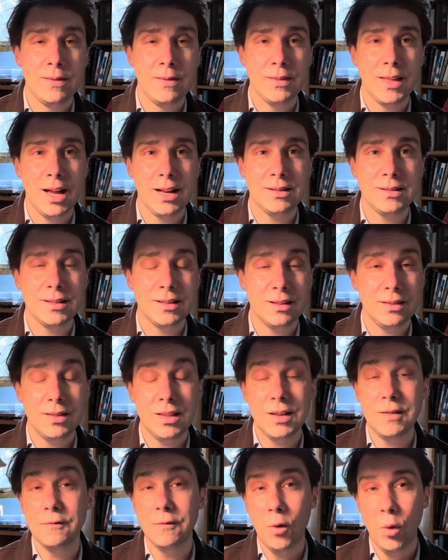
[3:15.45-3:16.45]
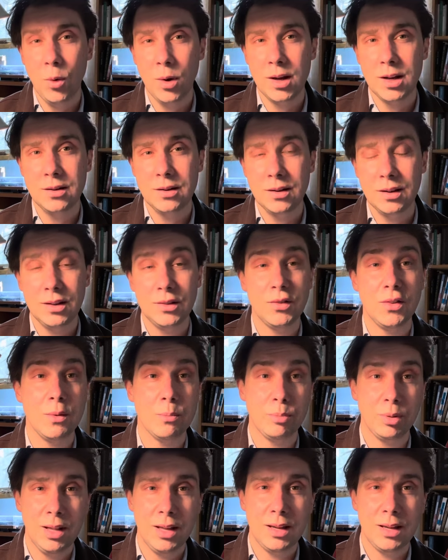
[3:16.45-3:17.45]
that the void is the
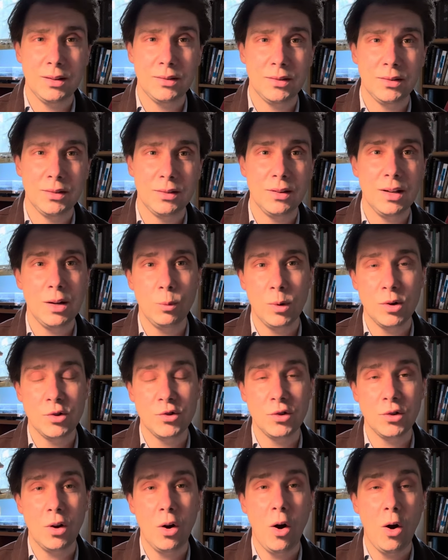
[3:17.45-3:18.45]
place in which